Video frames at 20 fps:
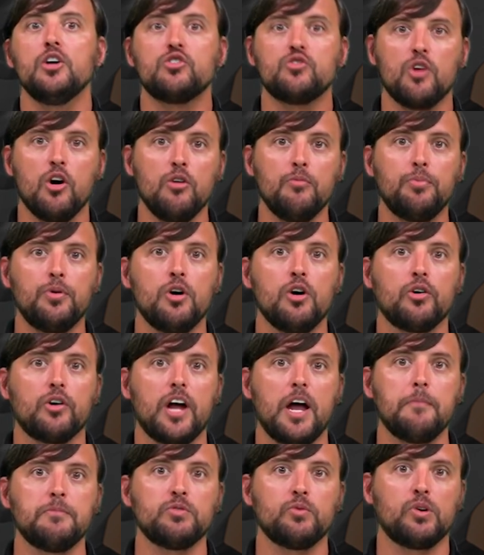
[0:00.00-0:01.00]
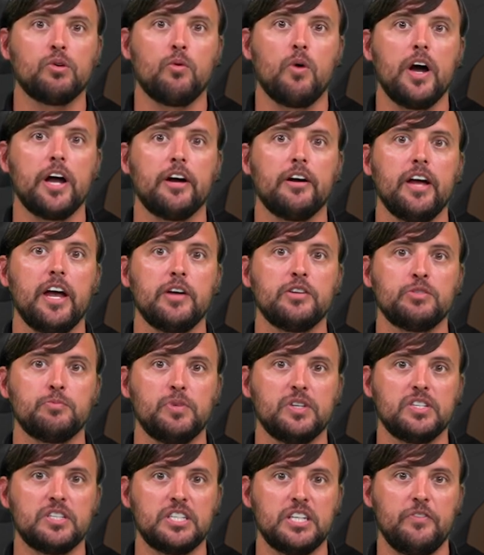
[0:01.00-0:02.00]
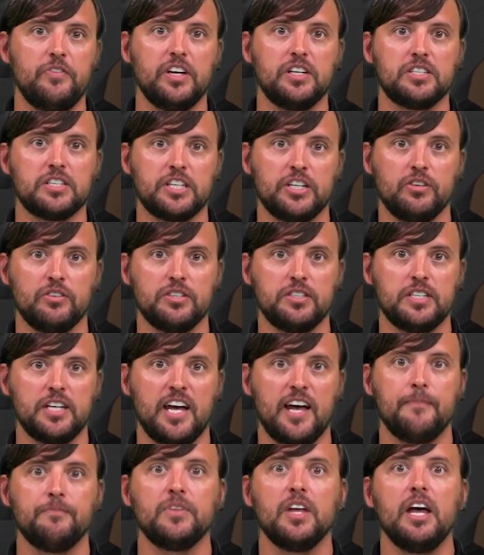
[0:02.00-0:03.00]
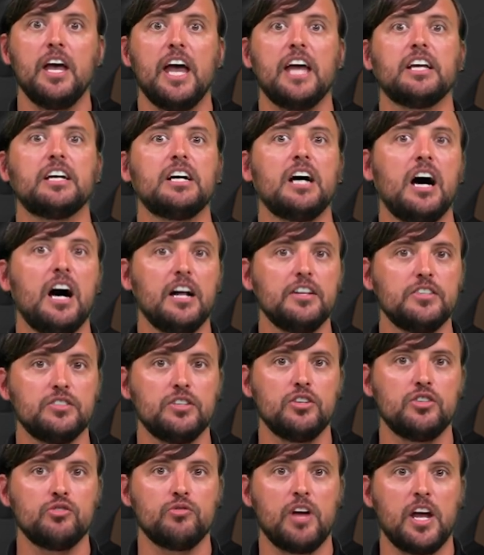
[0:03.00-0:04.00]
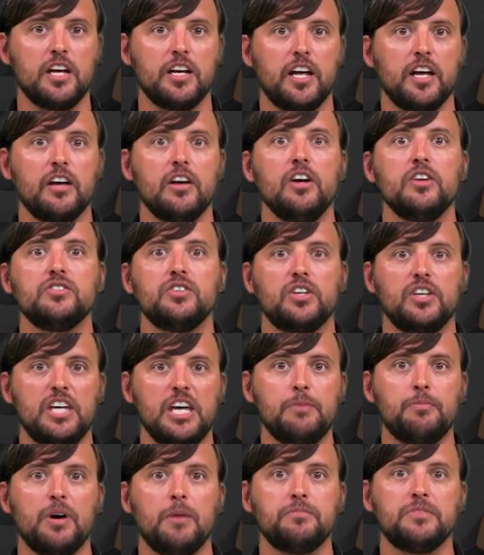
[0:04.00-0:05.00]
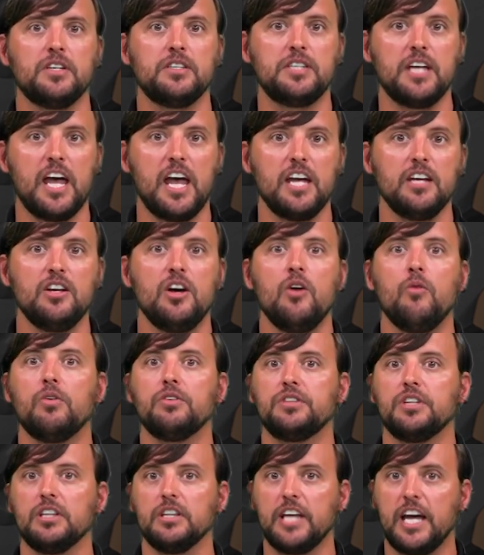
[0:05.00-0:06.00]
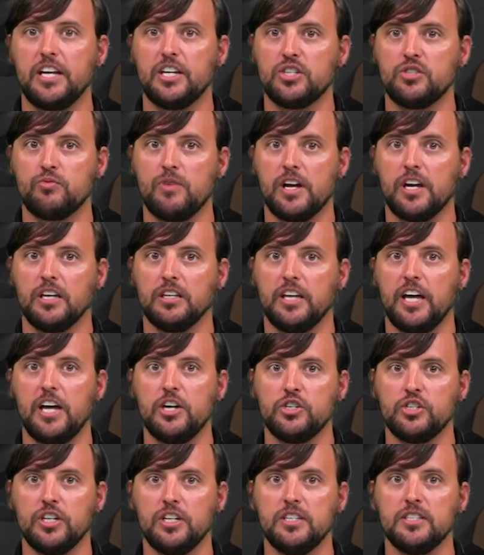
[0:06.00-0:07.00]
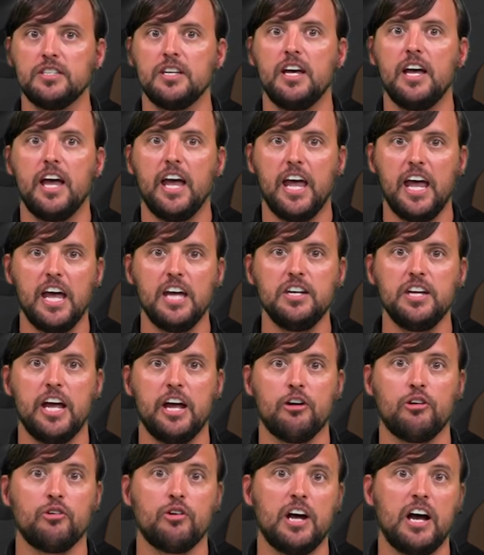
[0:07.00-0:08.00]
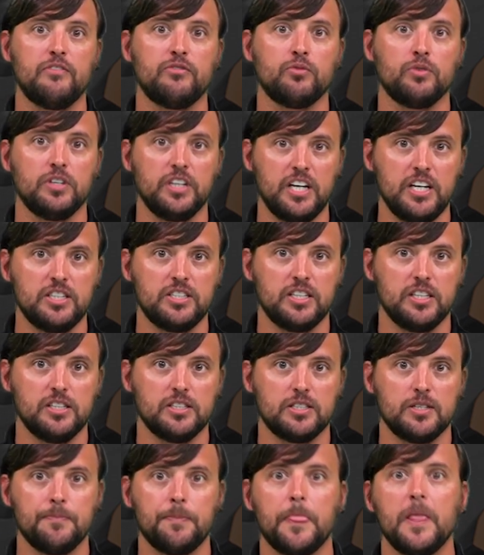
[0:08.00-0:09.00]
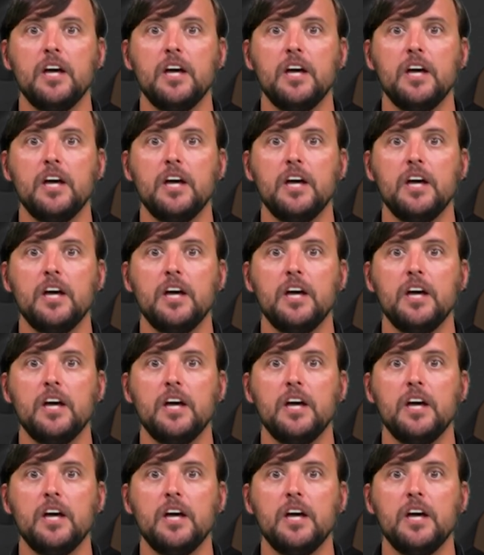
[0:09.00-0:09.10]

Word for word: Drone programs require a specific skill set and constant training to keep up to date with the latest regulations and aircraft releases.